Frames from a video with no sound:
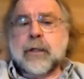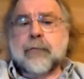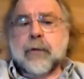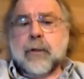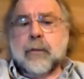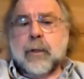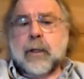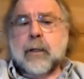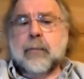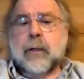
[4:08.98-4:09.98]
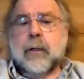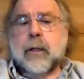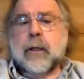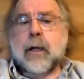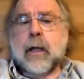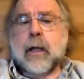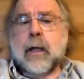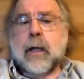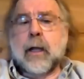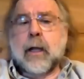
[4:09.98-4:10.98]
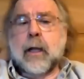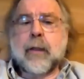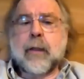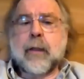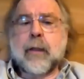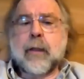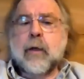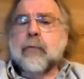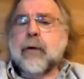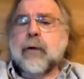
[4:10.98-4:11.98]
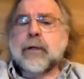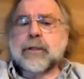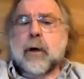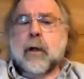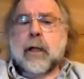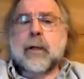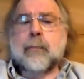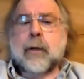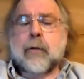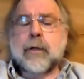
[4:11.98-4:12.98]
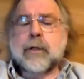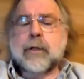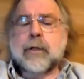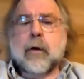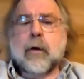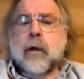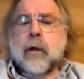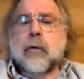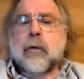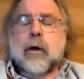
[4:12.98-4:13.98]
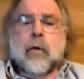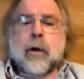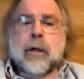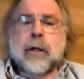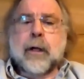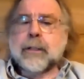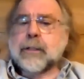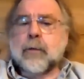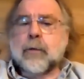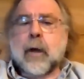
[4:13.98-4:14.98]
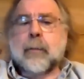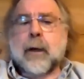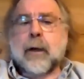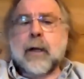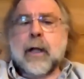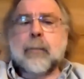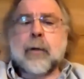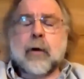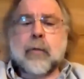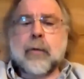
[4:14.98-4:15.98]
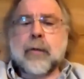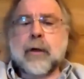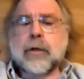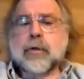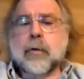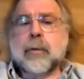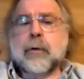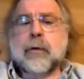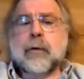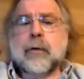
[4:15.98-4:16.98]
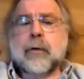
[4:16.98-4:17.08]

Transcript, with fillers: different than beekeeping in Asia, where they have very small apiaries where a hornet nest can wipe out an apiary within a short period